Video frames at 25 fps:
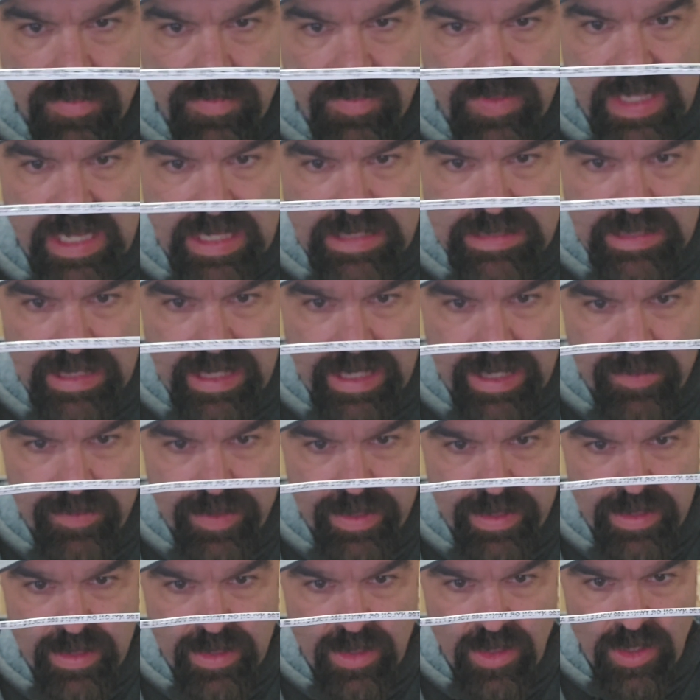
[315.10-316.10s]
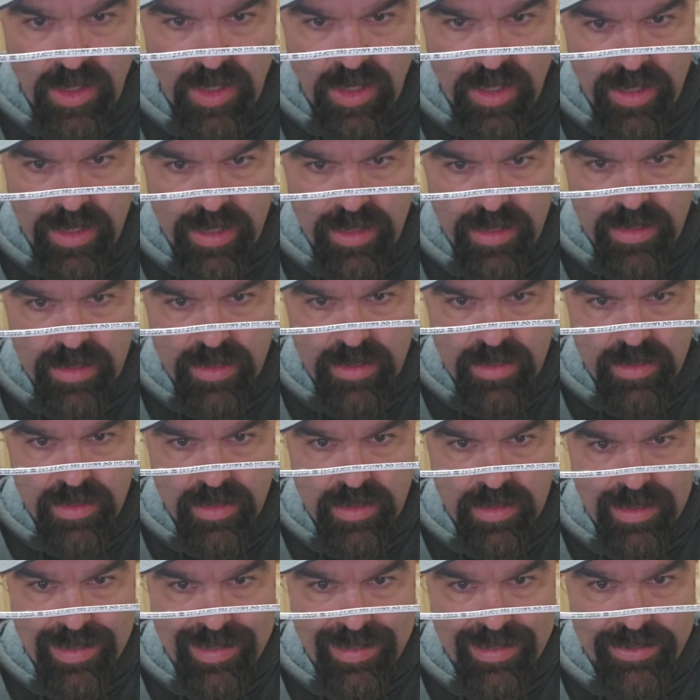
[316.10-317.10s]
That lettering on it
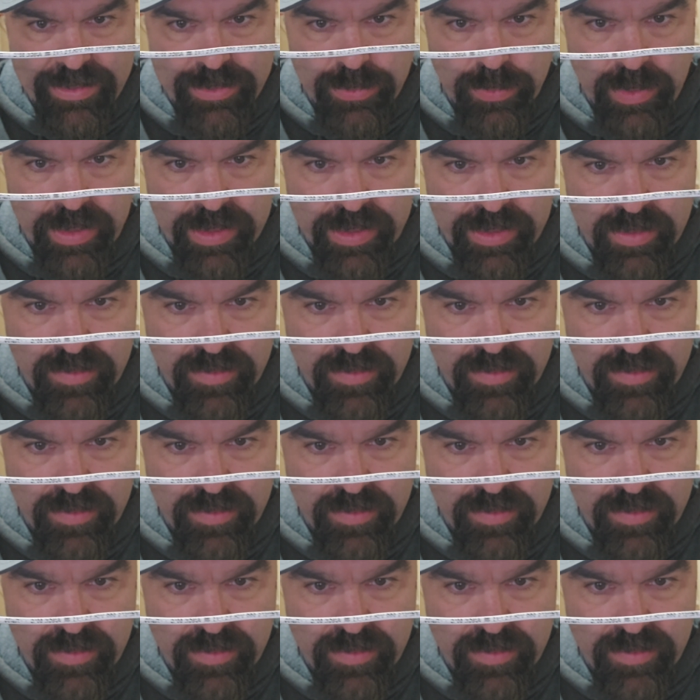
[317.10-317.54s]
is where